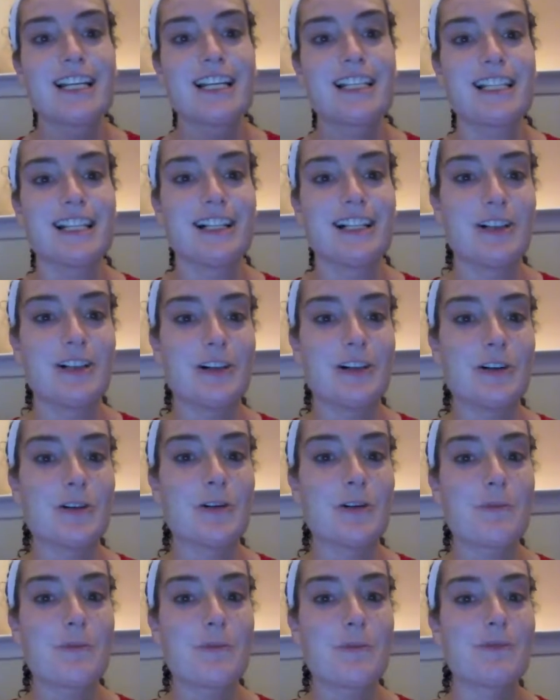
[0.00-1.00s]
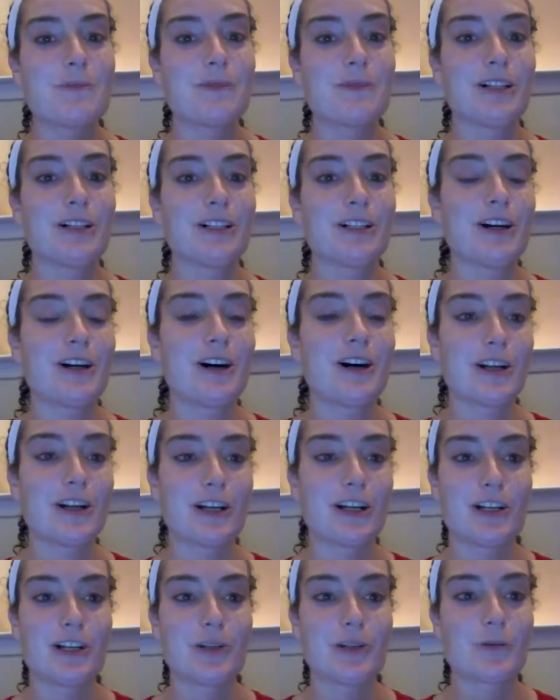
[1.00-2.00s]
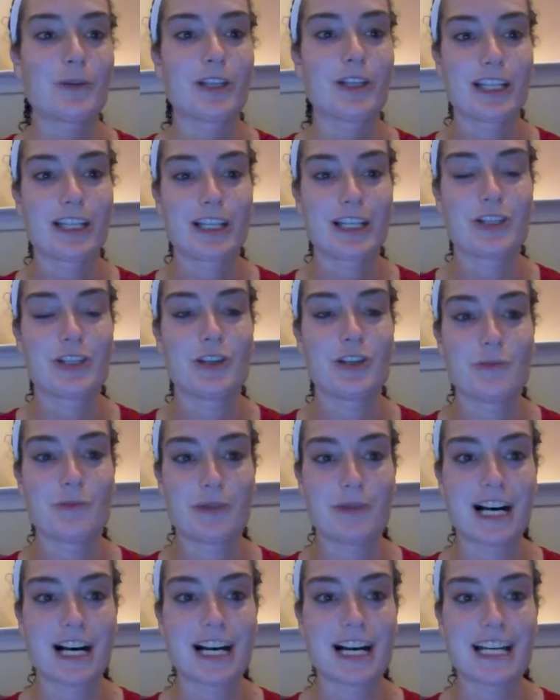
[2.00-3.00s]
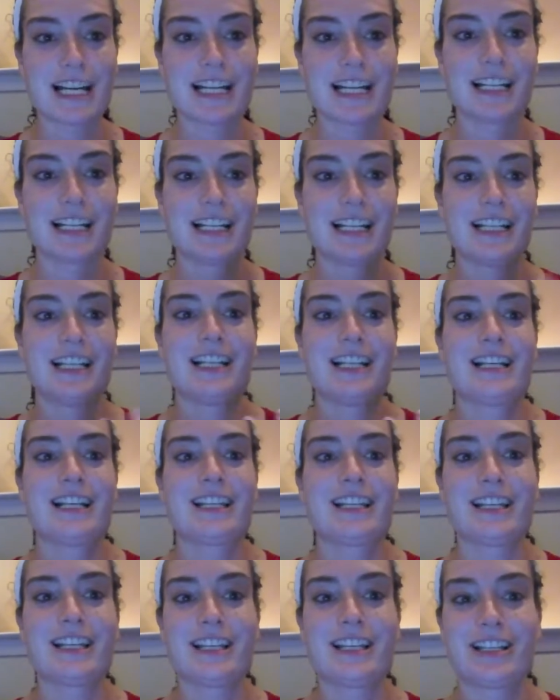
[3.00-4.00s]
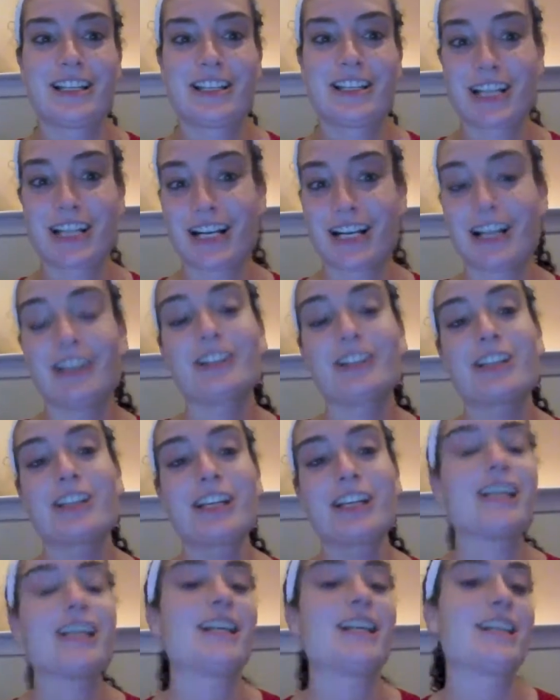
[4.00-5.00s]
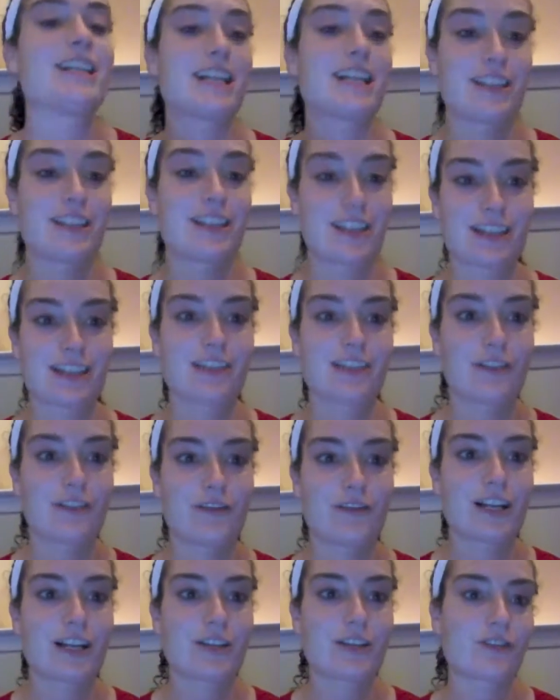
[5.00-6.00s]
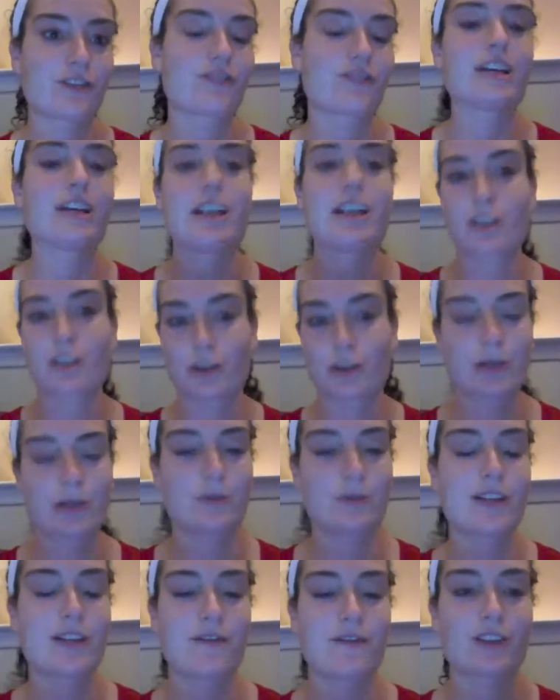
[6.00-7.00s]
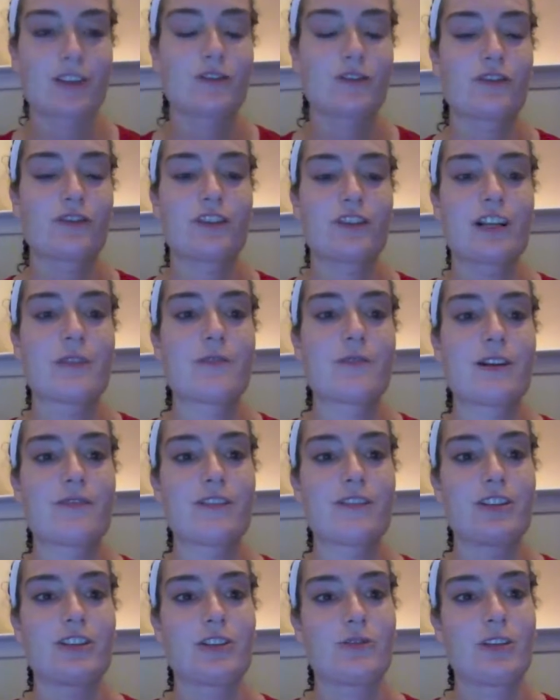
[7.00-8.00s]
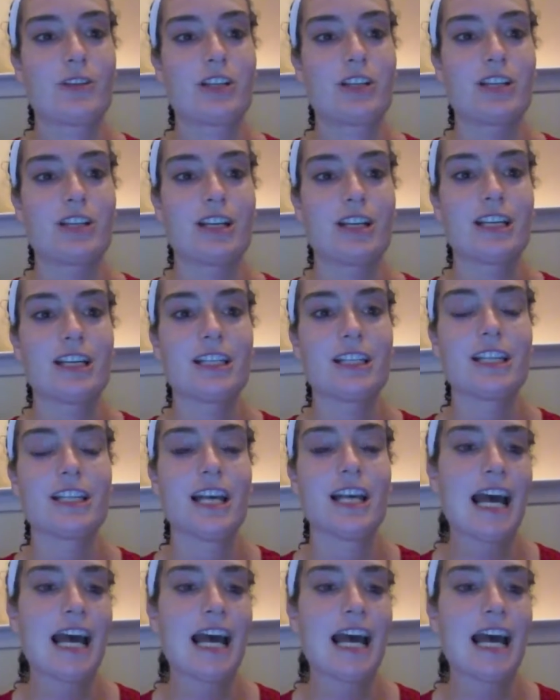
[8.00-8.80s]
So people are willing to buy the Shakeology and then get the Refresh for free or the 21-day fix for free, whatever the situation is.